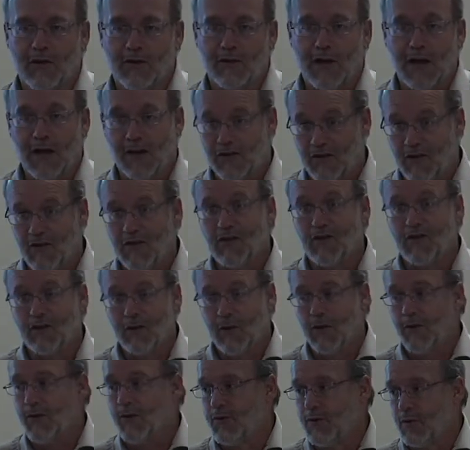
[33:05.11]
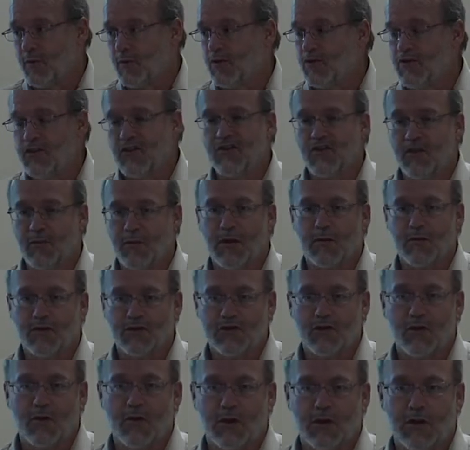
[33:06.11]
actually the solar thermal system I was
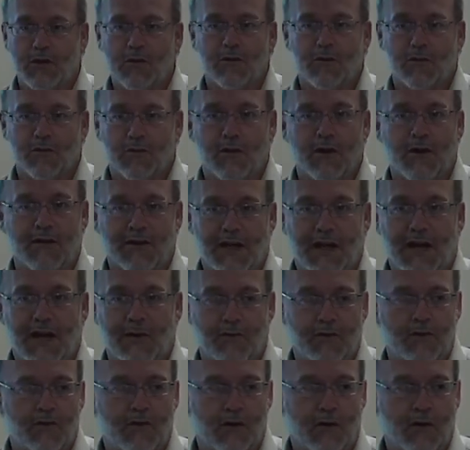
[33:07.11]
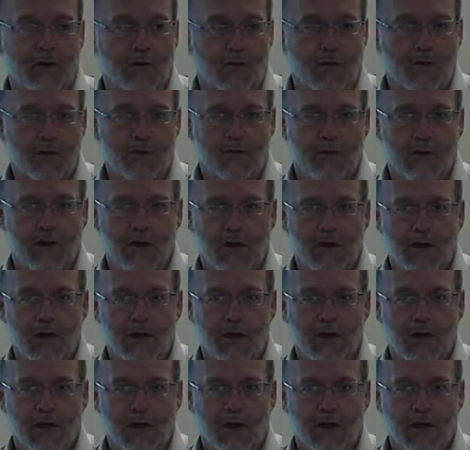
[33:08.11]
showing you on the cafeteria roof.